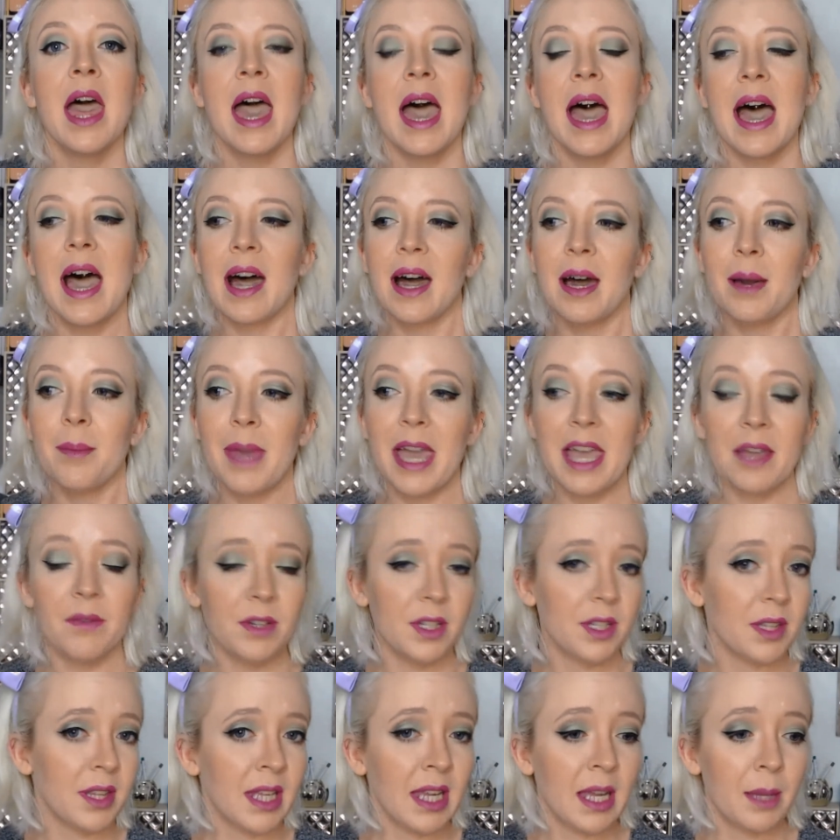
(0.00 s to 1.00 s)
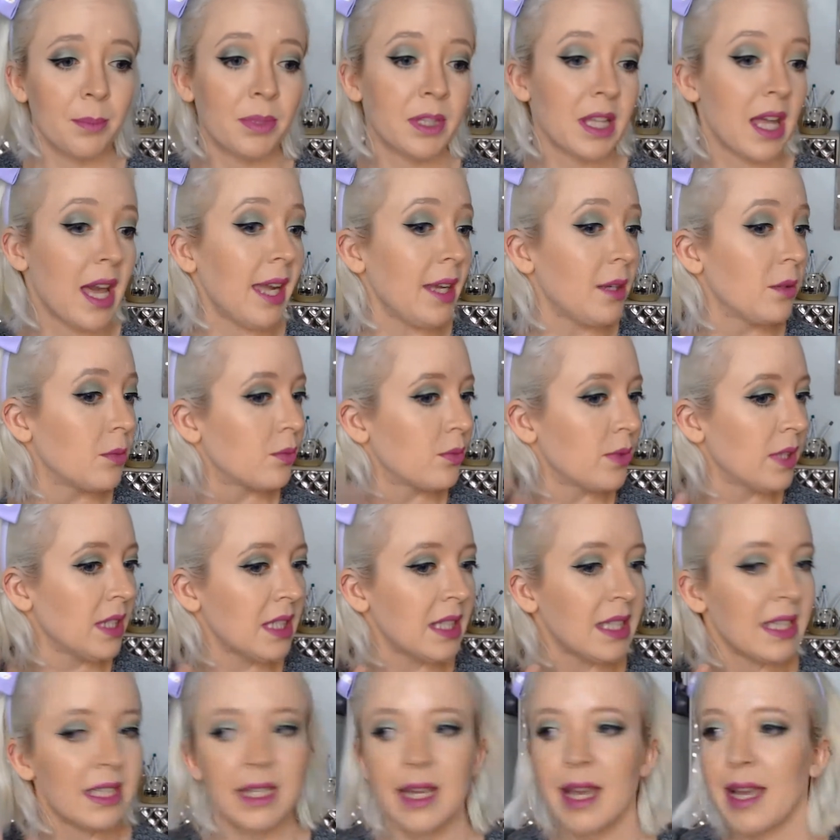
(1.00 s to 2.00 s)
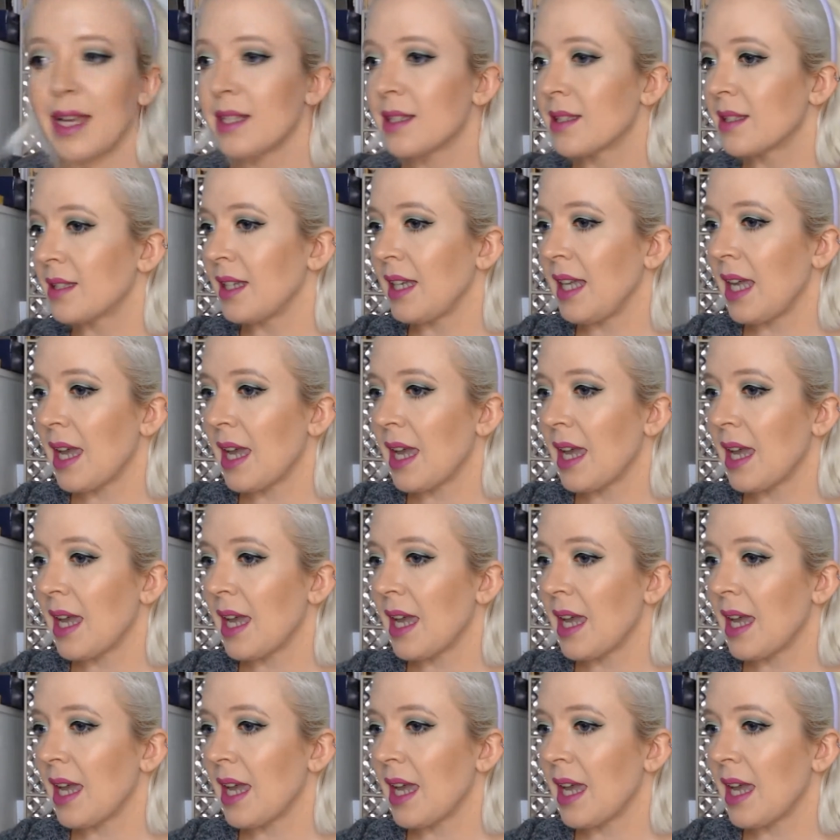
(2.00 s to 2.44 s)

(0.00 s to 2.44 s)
Everything applied really nicely.